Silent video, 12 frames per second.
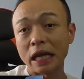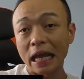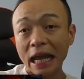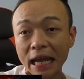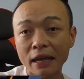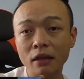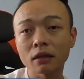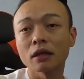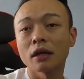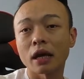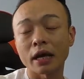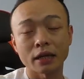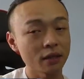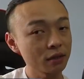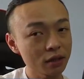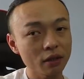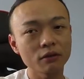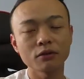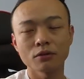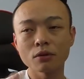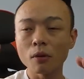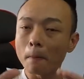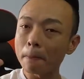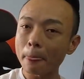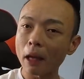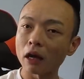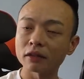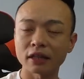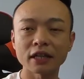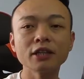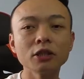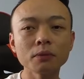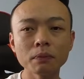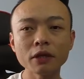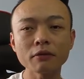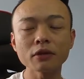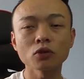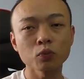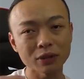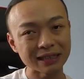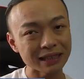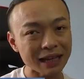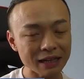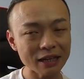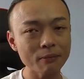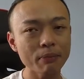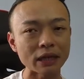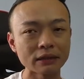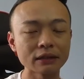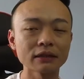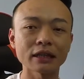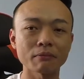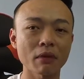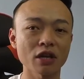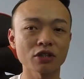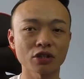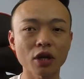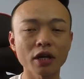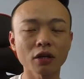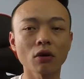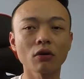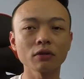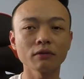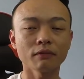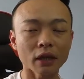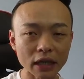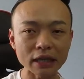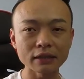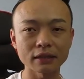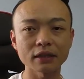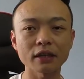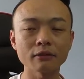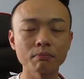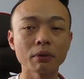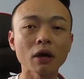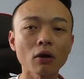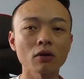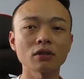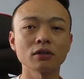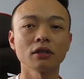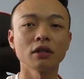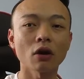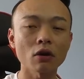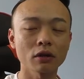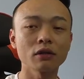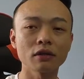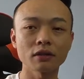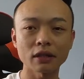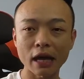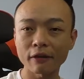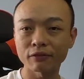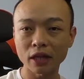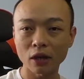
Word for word: And I can tell you uh, the experience was slightly better than my Shinecon headset because Oculus have their